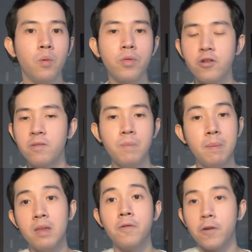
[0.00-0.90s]
There's
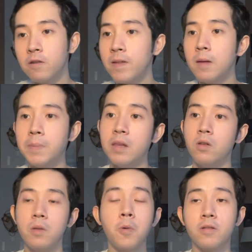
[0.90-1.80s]
maybe the first
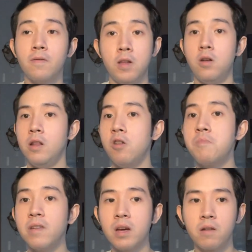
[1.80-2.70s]
Filipino, the books of Leon
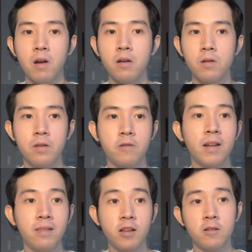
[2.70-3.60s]
Maria Guerrero, the
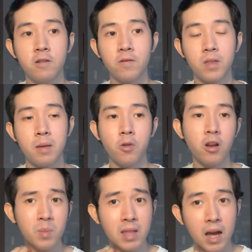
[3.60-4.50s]
translations of
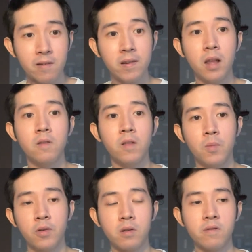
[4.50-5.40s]
Noli Me Tangere and El
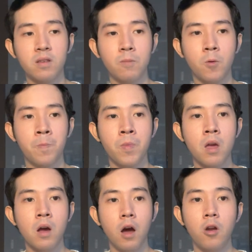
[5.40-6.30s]
Filibusterismo,
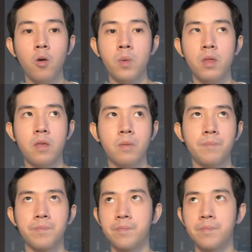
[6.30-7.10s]
along with